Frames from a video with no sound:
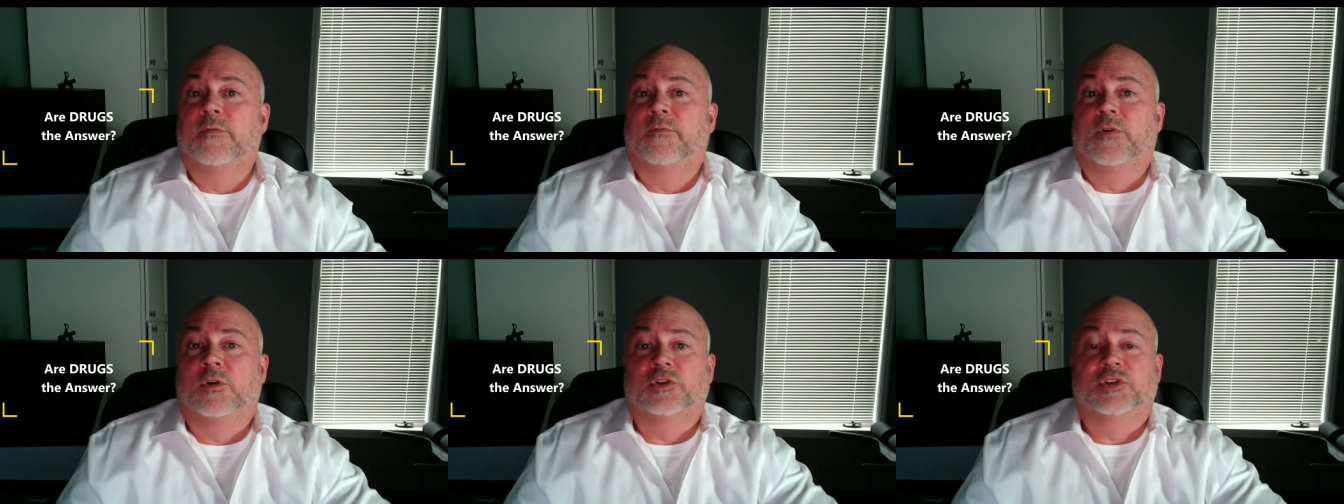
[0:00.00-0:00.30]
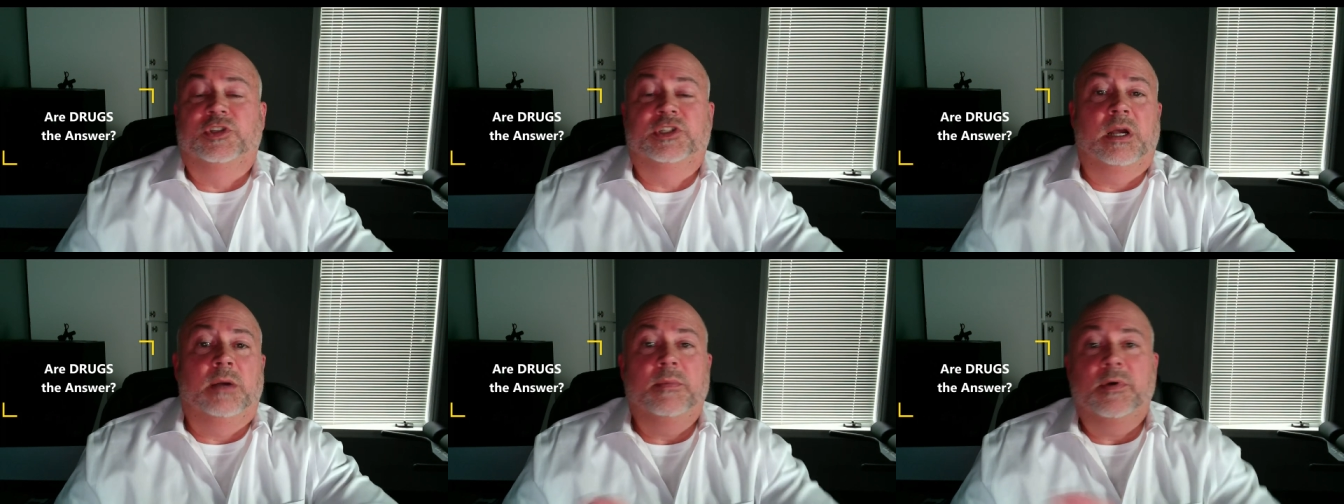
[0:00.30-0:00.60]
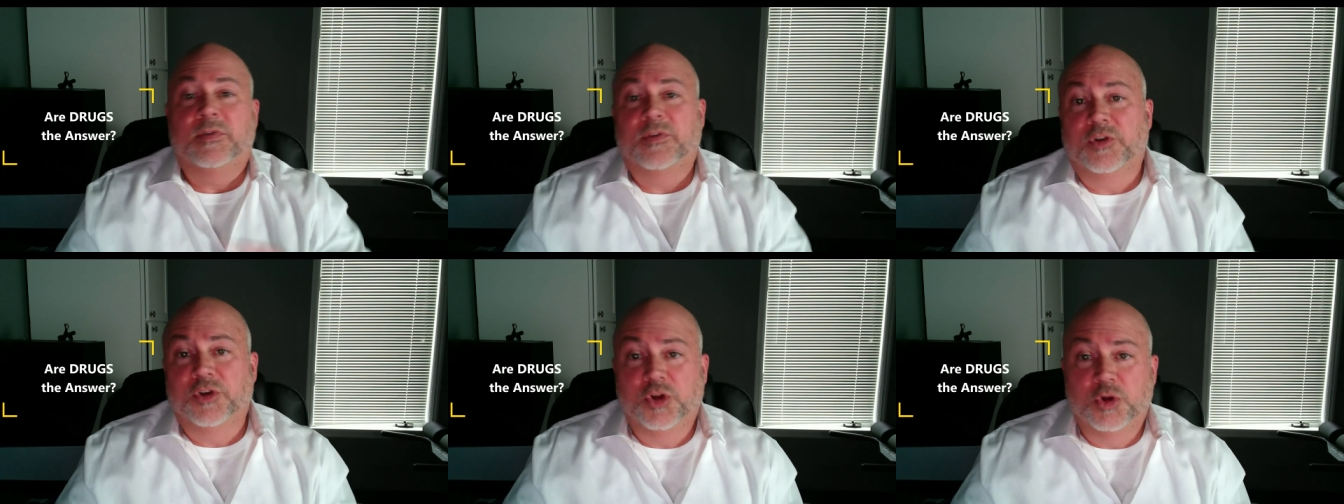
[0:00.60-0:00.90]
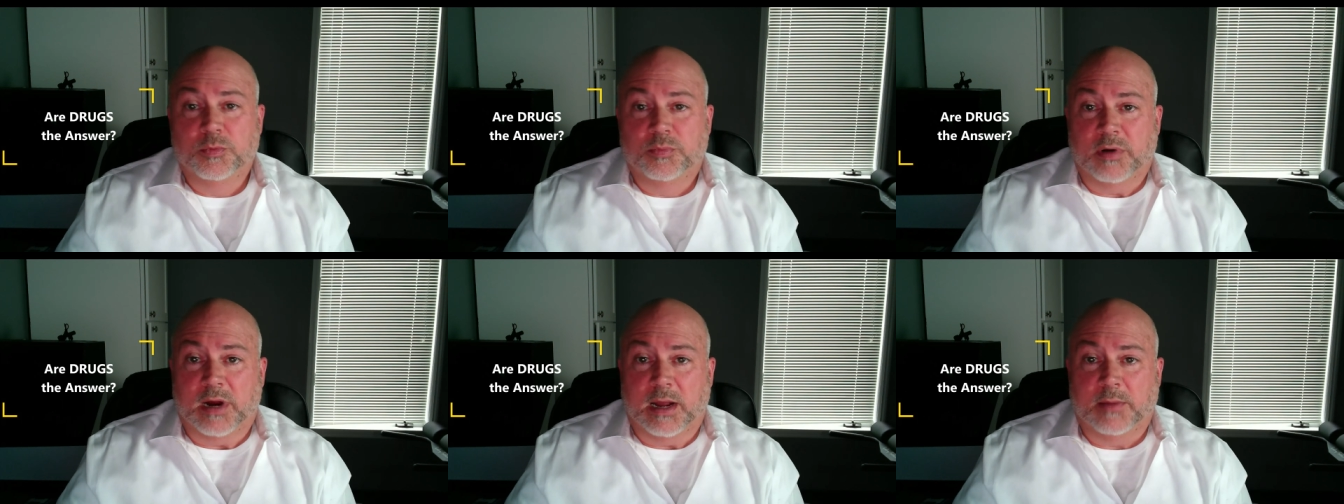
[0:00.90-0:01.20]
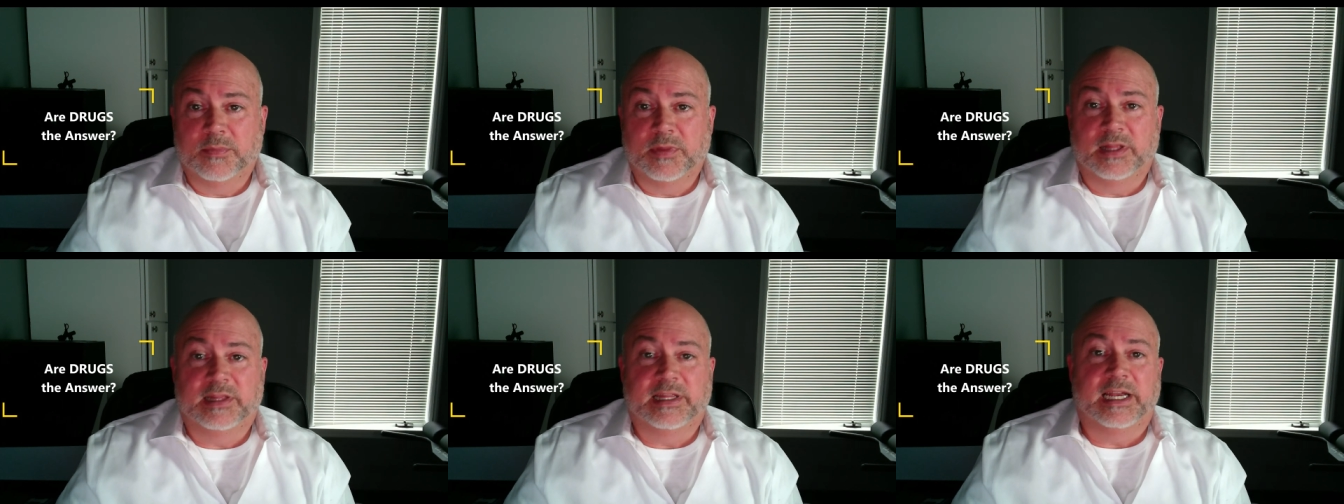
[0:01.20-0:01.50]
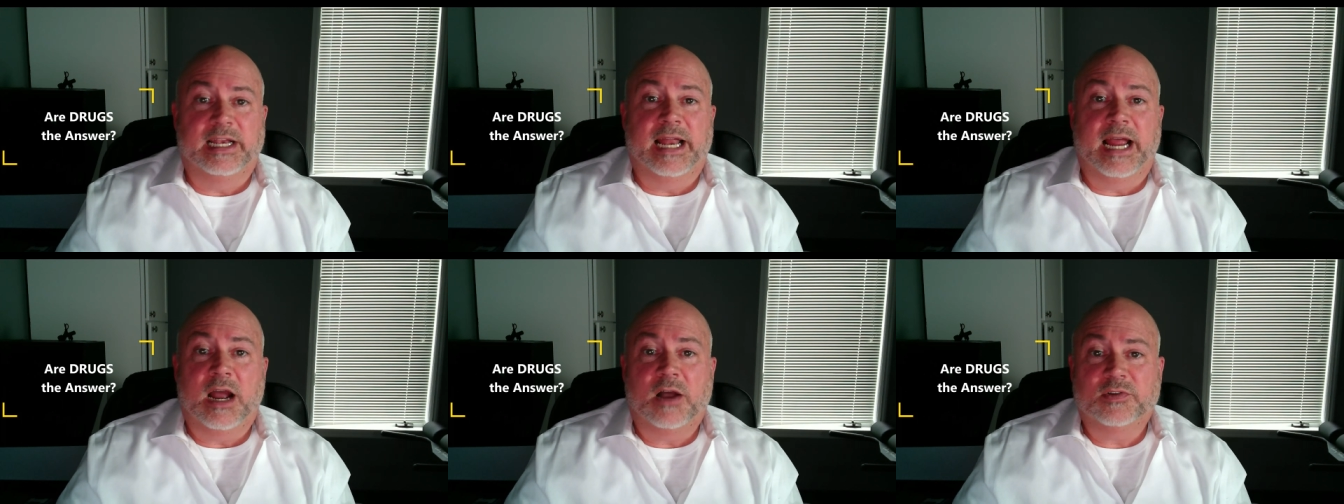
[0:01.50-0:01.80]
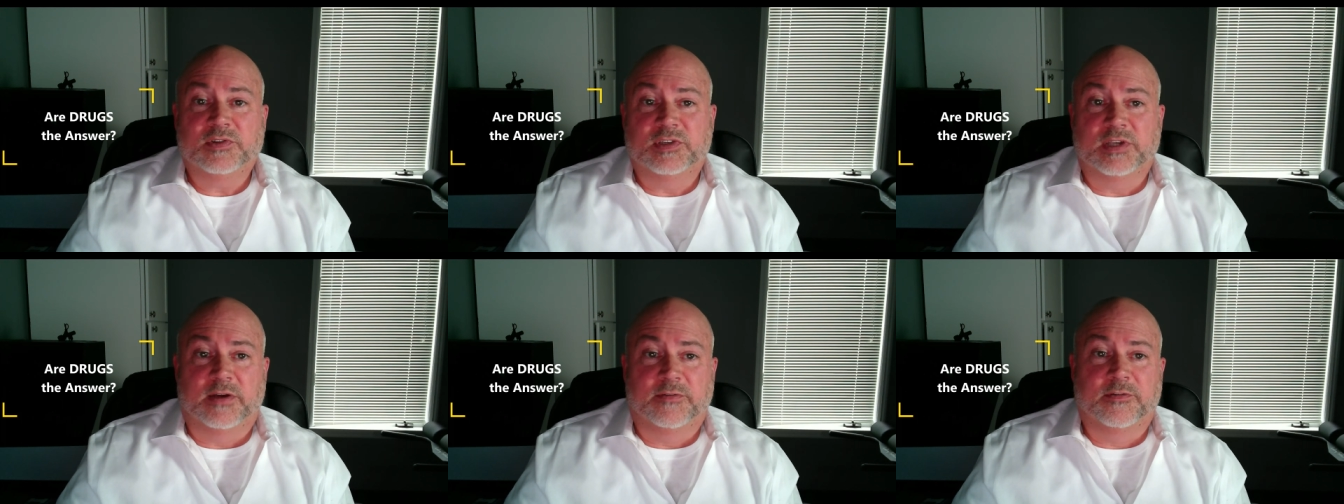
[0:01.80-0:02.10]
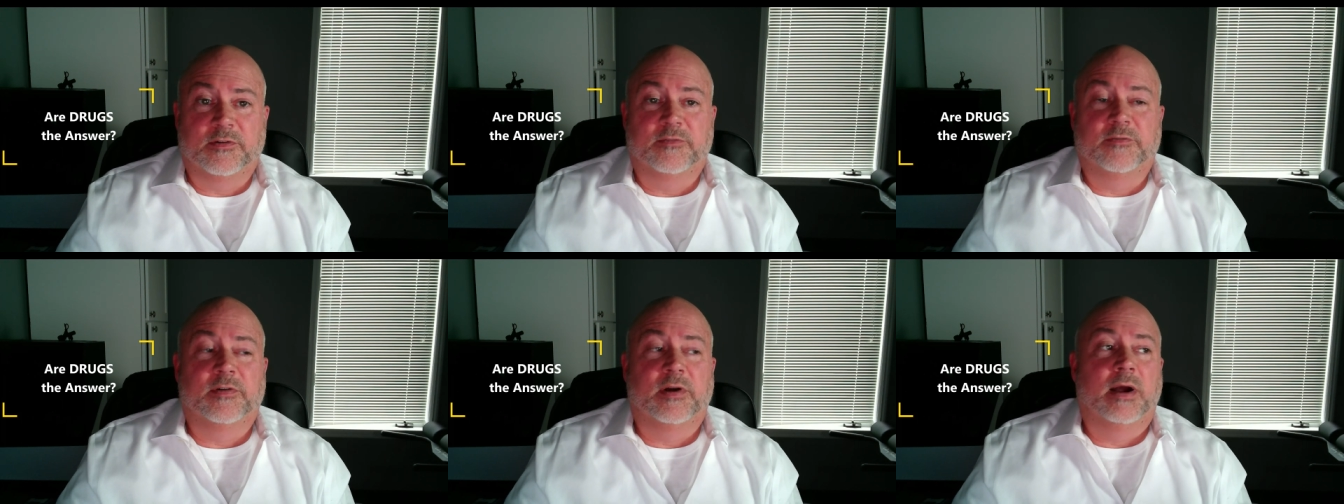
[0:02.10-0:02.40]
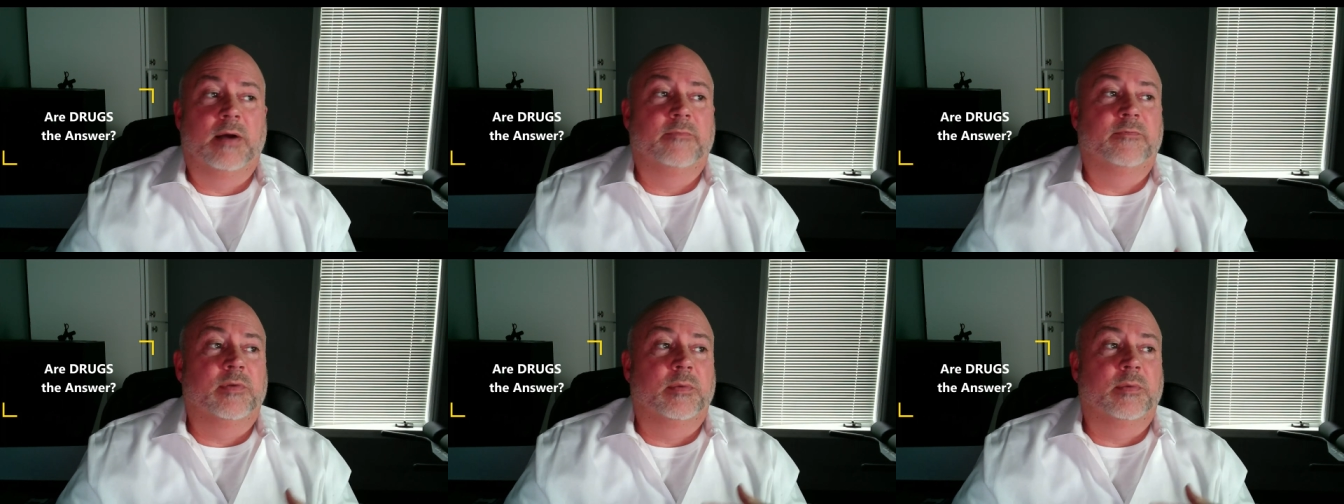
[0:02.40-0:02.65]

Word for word: for some other new problem that they now suffer from,